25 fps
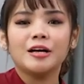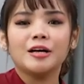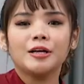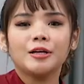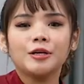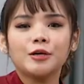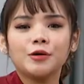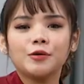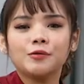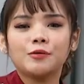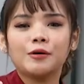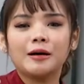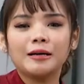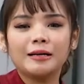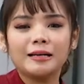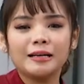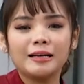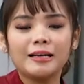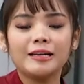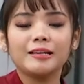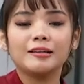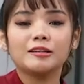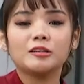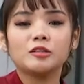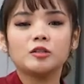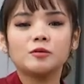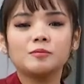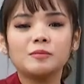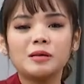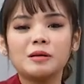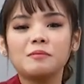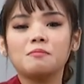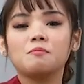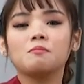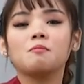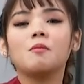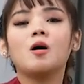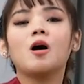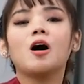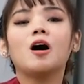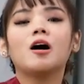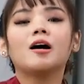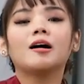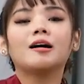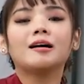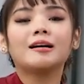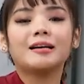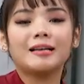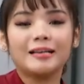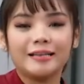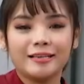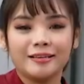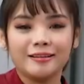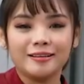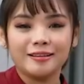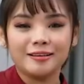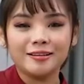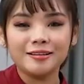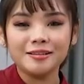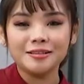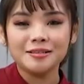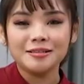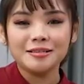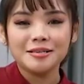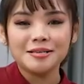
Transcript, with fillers: you want it to be more cleaner,